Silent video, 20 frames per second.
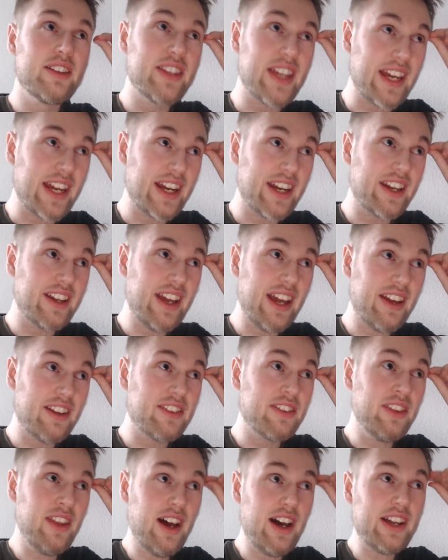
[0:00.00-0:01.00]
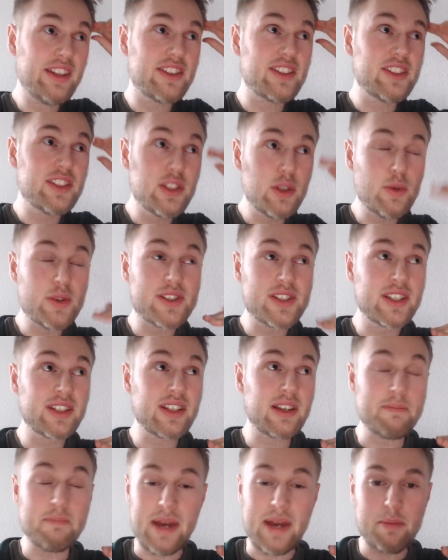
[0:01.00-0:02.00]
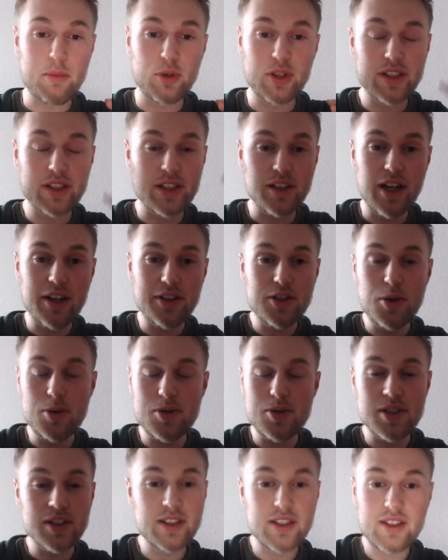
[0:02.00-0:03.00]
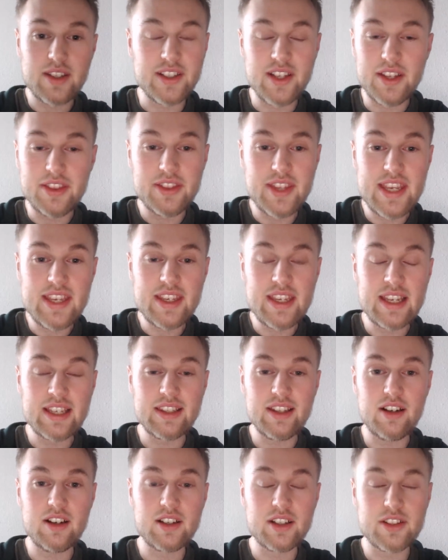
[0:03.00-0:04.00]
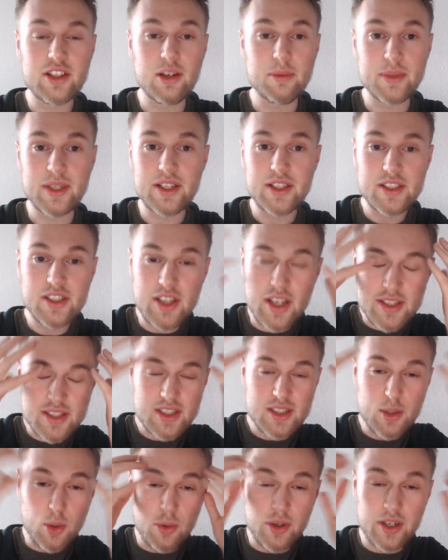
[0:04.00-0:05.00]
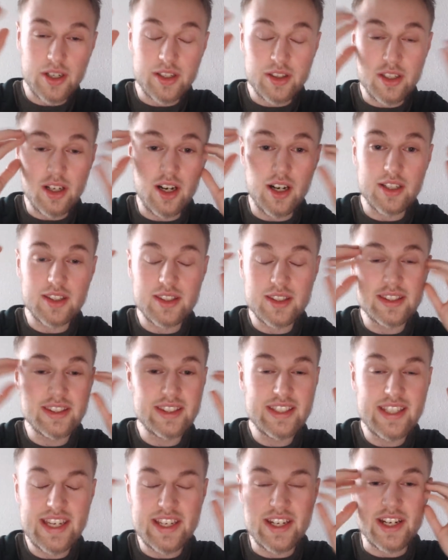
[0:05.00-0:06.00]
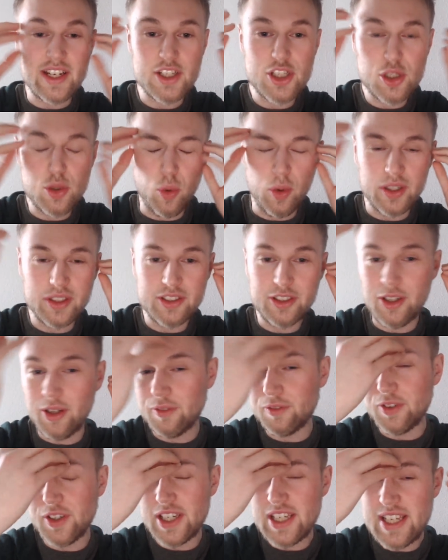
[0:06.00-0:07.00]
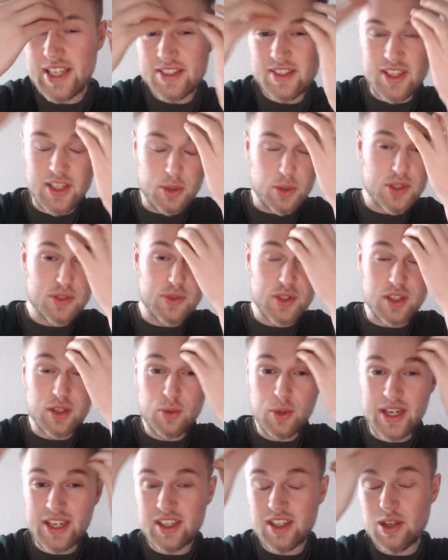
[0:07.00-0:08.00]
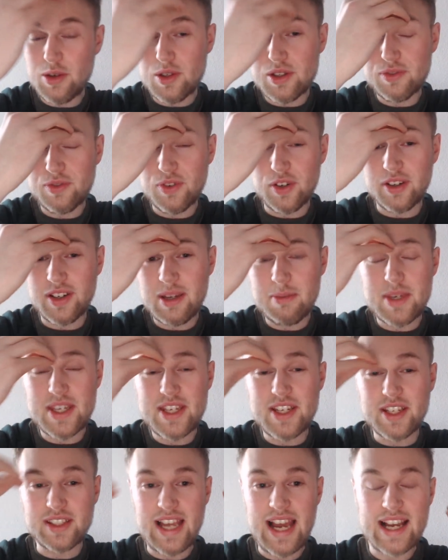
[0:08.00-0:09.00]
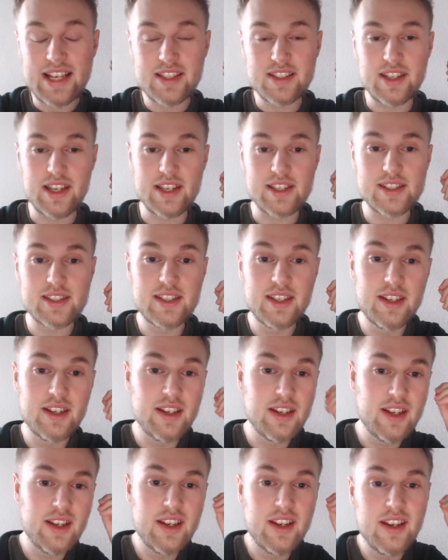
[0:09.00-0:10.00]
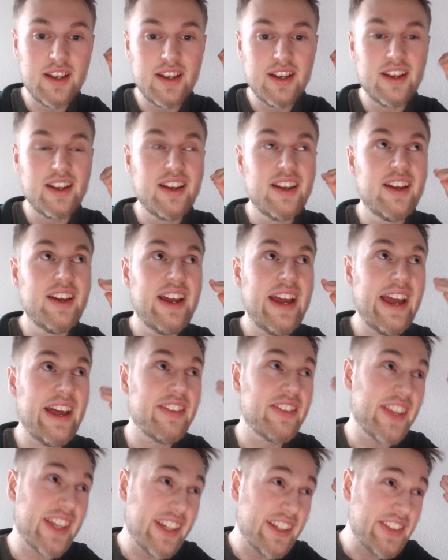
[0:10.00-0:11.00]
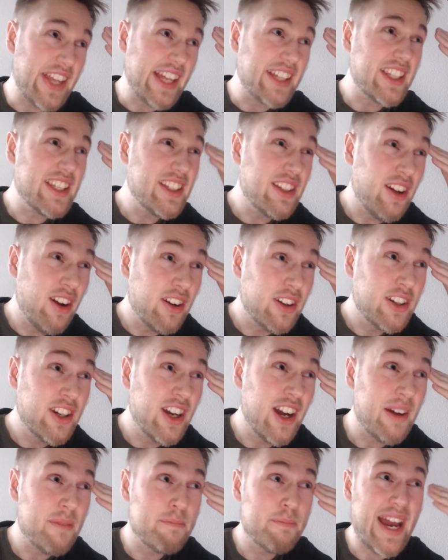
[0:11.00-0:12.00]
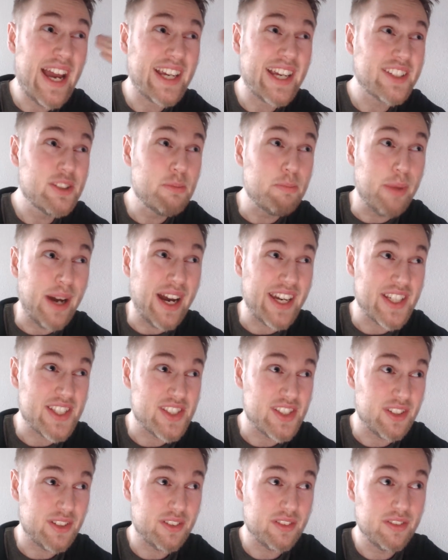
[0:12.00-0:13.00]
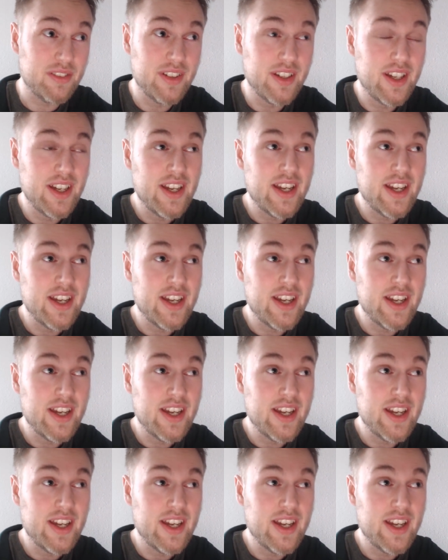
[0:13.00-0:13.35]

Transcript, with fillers: They're not using their memory. They're not using. They're not thinking long term. They're just storing data short term for easy use, for quick use, for immediate access, and uh, that can come back to bite you.